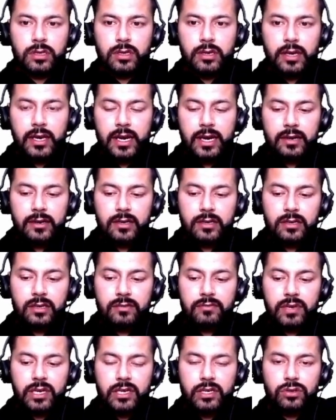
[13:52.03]
enter the
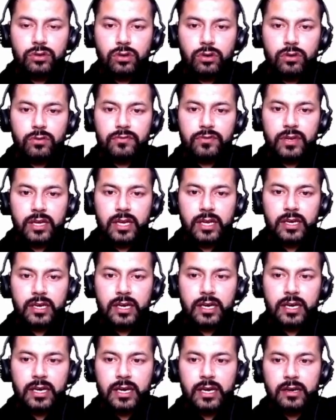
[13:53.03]
value of a
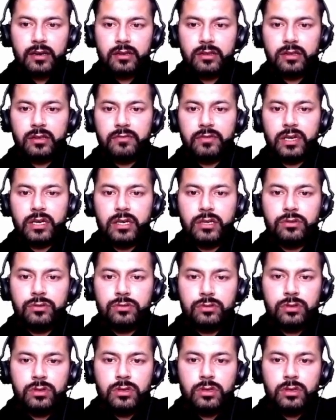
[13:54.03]
and enter the value,
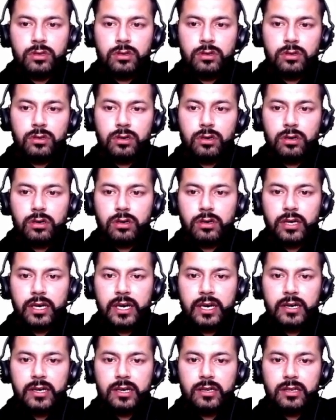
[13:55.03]
or
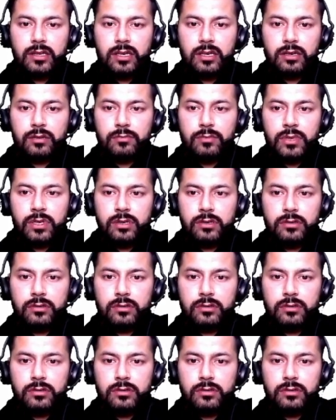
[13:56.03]
enter the number,